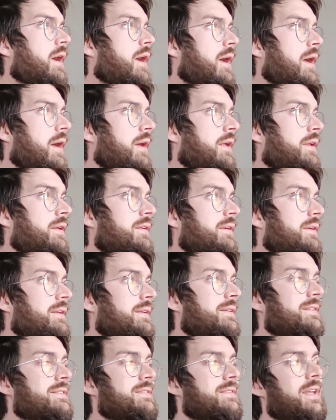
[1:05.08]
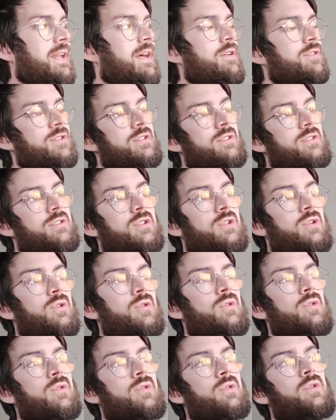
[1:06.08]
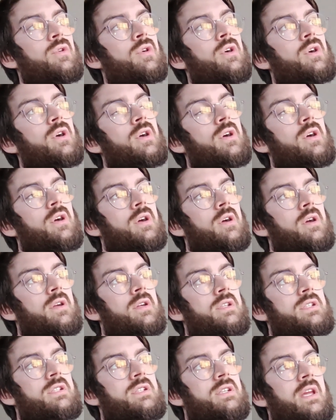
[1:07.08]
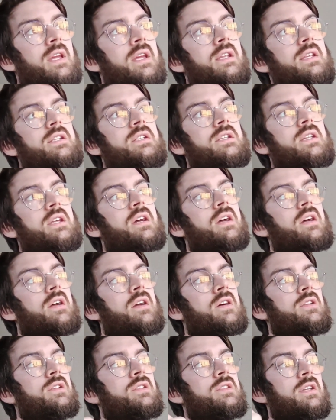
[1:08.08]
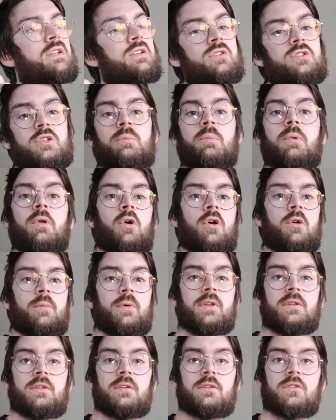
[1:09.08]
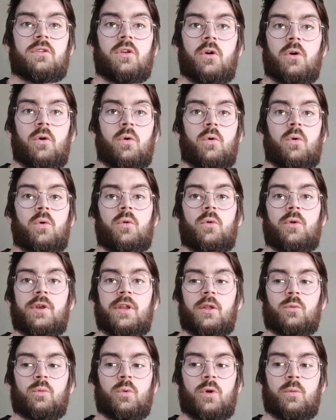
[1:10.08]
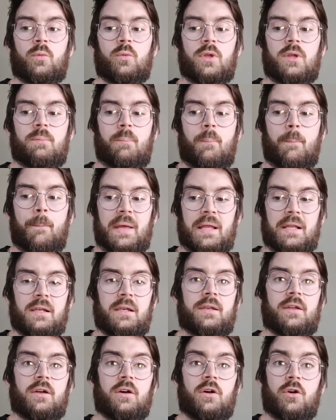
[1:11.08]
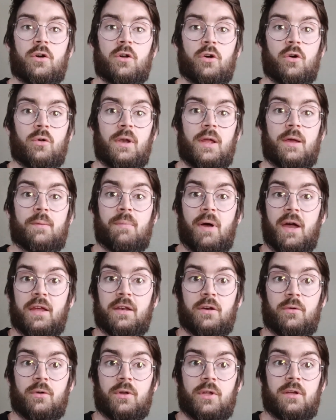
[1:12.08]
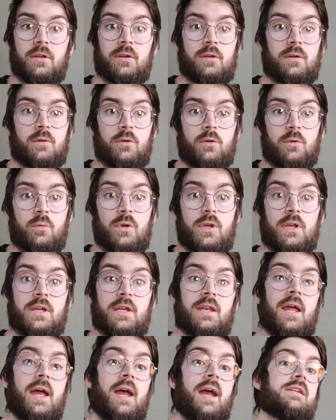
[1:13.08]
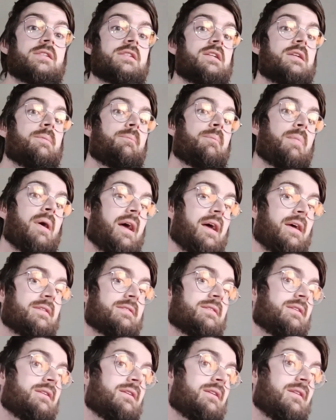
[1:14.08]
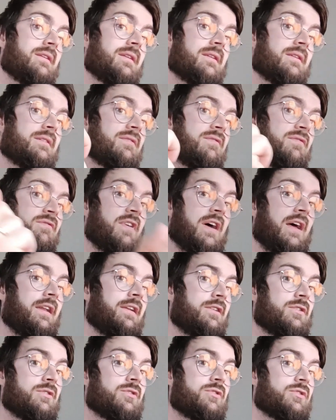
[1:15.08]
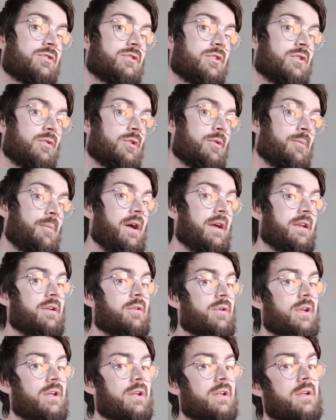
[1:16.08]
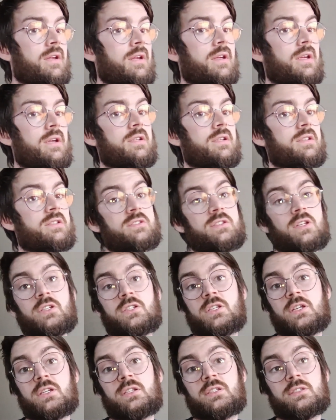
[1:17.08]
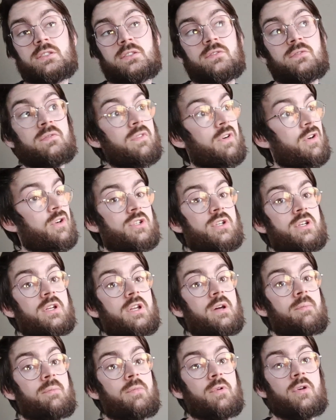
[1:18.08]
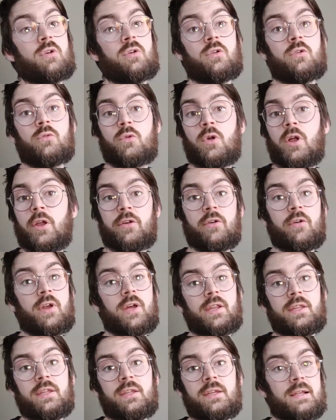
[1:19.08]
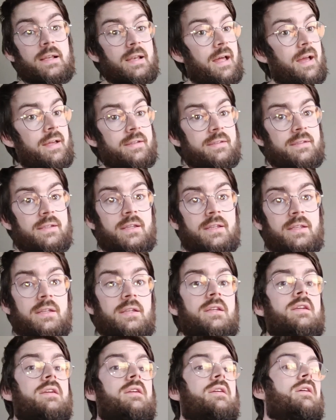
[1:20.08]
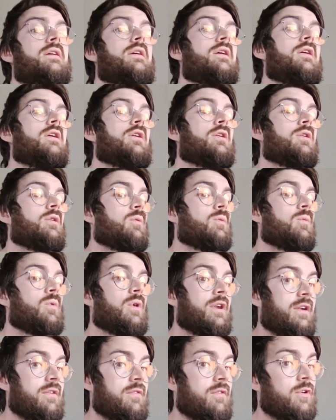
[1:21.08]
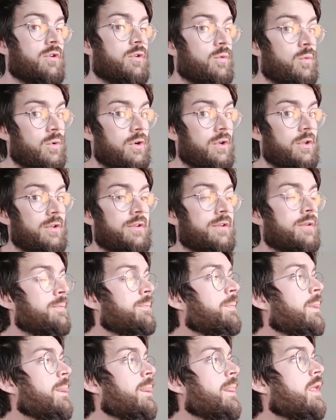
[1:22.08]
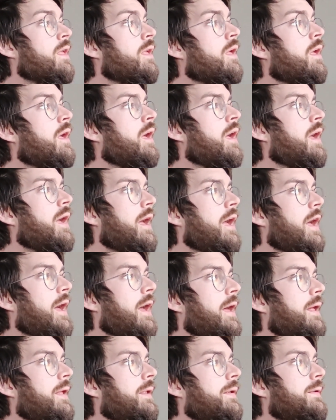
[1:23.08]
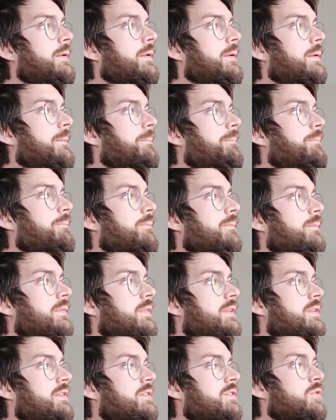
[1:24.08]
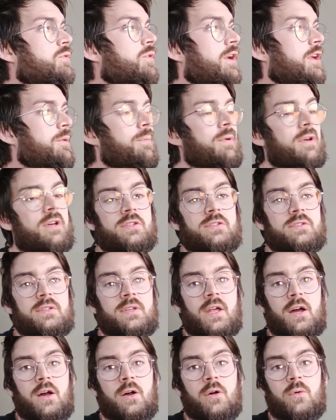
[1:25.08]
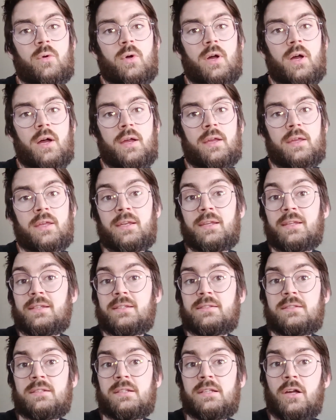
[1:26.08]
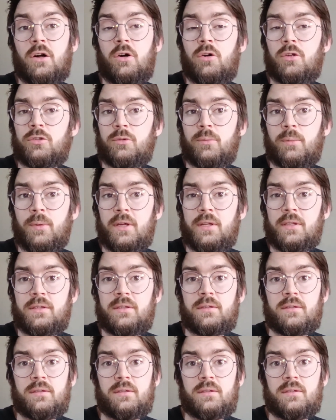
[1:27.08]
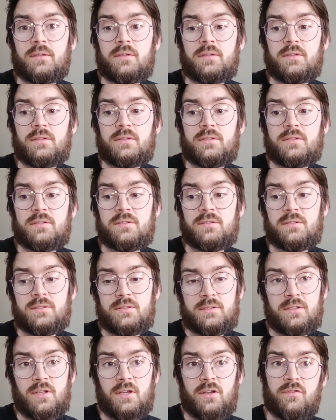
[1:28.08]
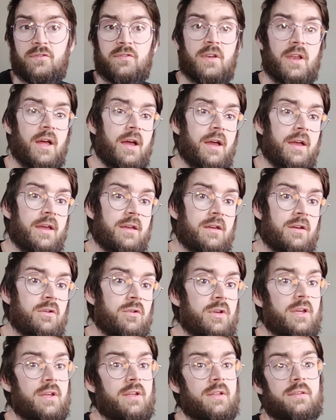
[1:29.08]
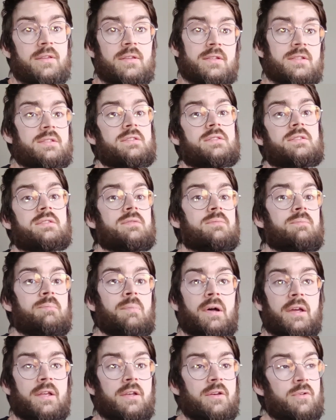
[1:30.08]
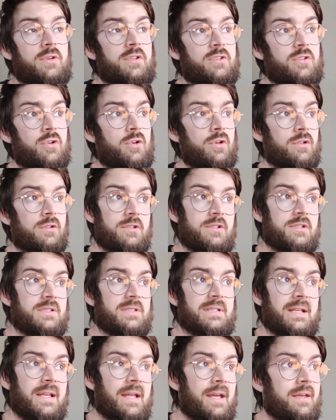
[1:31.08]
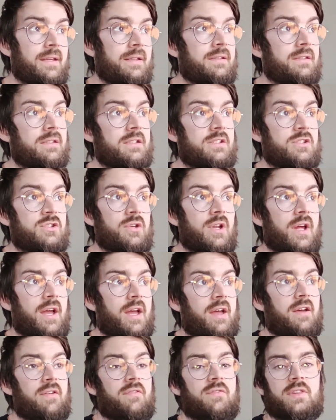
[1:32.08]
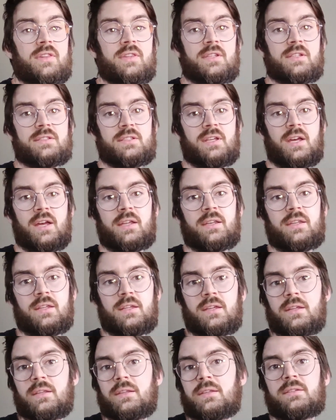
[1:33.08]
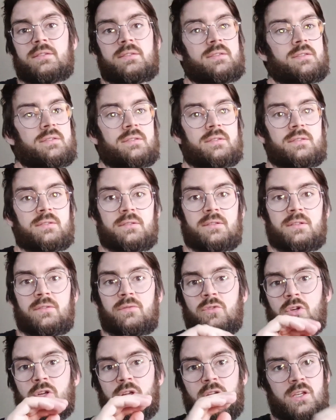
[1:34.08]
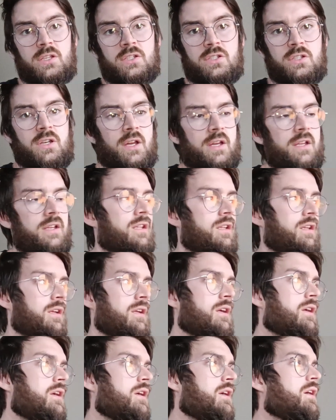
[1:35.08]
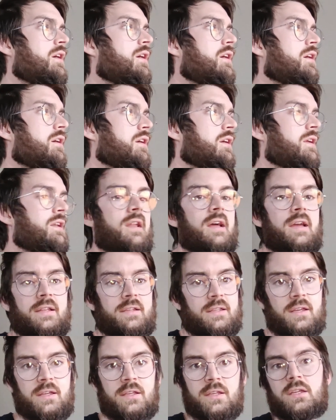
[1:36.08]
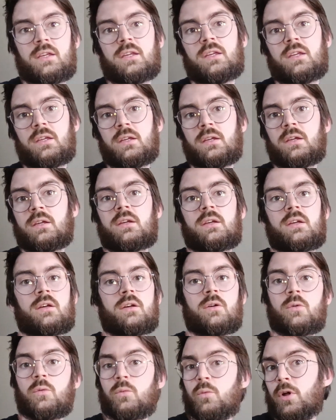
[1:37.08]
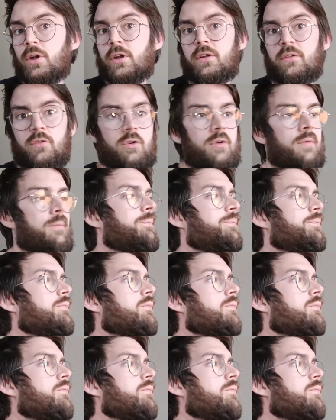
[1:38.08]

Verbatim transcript: And this allows us to change the continuous deployment so that when we build our Golang binary, we can actually pass in values to the binary, such as version number, runner I D, client I D, whatever you want. And this is great because now I can easily automate stuff like, okay, this binary is going to this client, it should have this I D, this invocation I D, client I D, whatever.